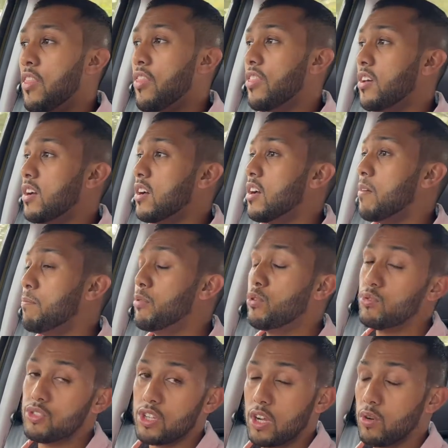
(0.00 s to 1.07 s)
the
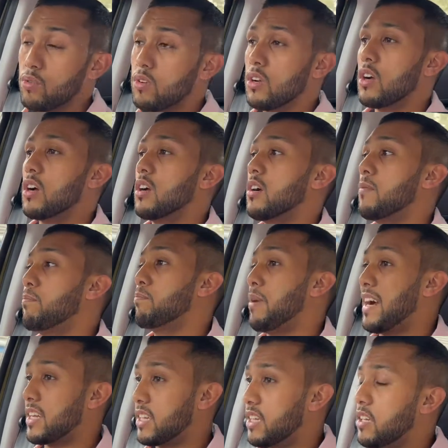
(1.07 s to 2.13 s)
Peugeot
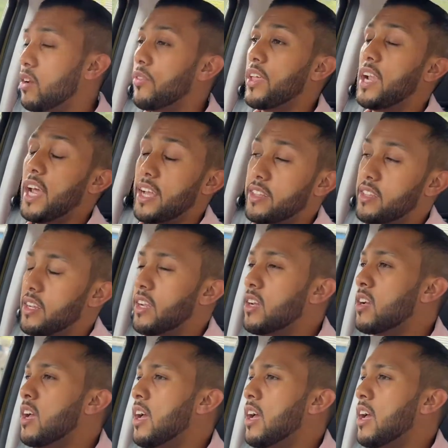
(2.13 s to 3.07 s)
Bakkie, the Landtrek,